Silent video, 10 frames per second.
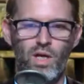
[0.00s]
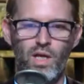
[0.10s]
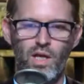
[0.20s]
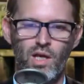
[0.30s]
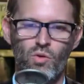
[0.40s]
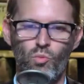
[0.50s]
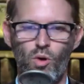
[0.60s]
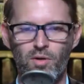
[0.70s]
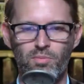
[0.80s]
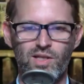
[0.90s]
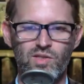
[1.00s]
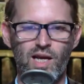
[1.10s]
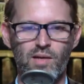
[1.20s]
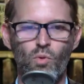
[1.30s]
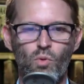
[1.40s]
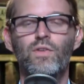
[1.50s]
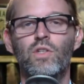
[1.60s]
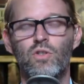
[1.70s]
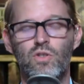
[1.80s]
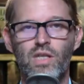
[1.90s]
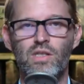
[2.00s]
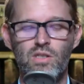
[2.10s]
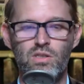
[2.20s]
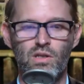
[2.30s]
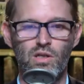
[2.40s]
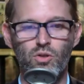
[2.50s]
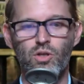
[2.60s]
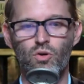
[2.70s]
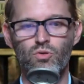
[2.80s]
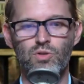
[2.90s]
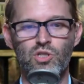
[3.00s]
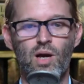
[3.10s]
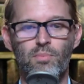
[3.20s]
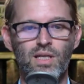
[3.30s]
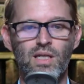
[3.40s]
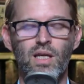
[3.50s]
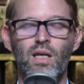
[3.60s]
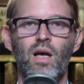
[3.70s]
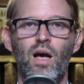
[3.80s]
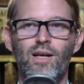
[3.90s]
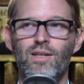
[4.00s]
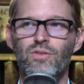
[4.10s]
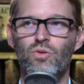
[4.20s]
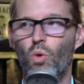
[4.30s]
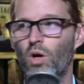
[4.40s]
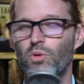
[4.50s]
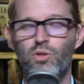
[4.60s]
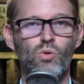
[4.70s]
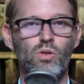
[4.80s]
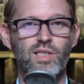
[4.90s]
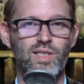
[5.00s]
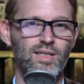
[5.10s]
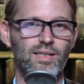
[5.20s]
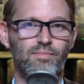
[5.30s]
Walmart plans to add more features like this, including grocery shopping, uh, to work with Google Assistant.